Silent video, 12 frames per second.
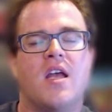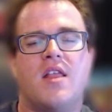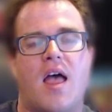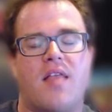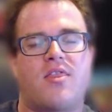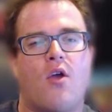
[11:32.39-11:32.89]

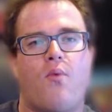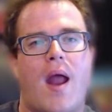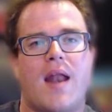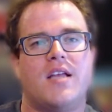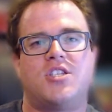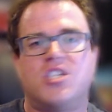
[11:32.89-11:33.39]
that they're
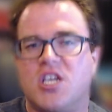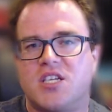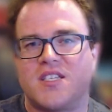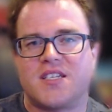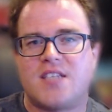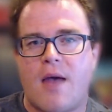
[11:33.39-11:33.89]
ready to just
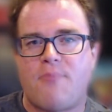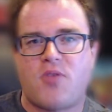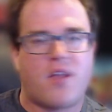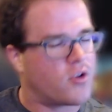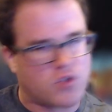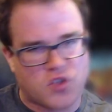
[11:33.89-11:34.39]
accept
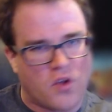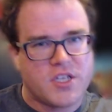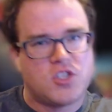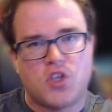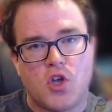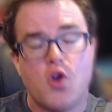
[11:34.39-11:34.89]
that there's only
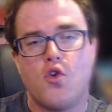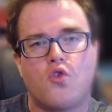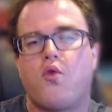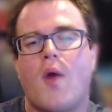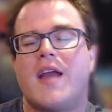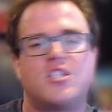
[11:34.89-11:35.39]
two
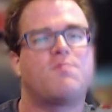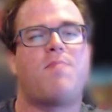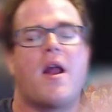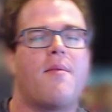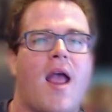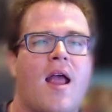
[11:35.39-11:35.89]
great
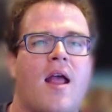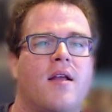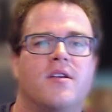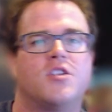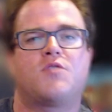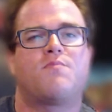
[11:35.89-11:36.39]

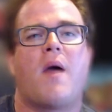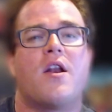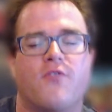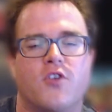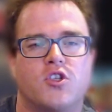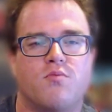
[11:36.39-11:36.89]

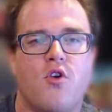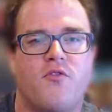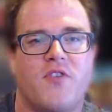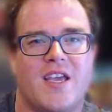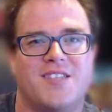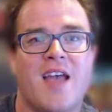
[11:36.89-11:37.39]
Spider-Verse
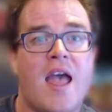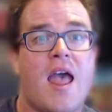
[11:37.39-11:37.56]
movies,